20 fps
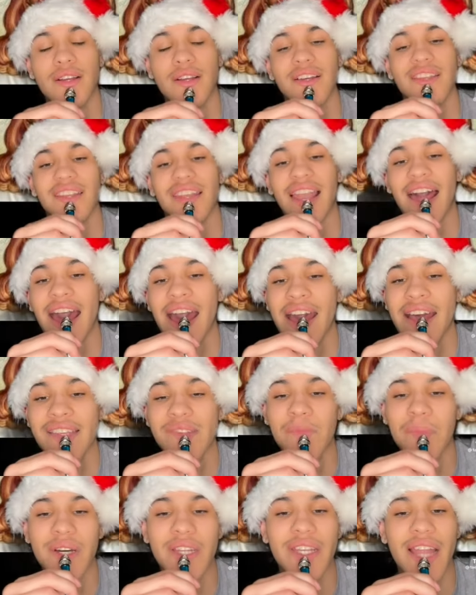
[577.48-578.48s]
Last
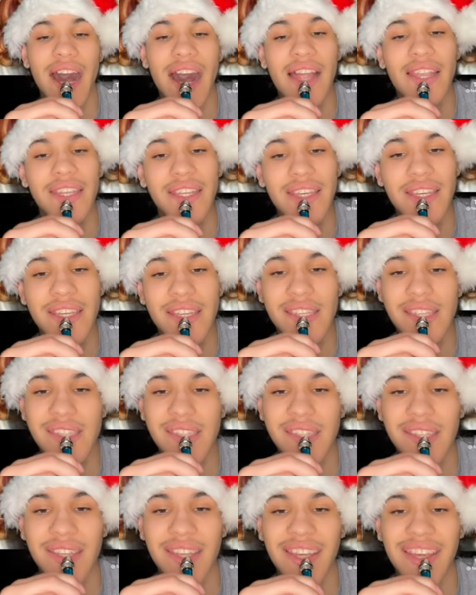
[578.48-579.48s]
but not
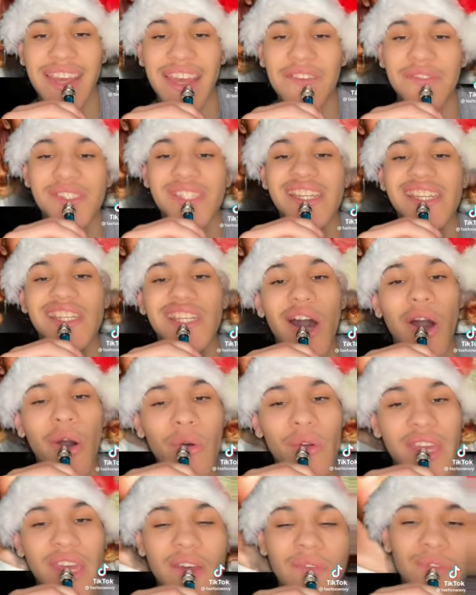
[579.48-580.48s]
least, if she don't give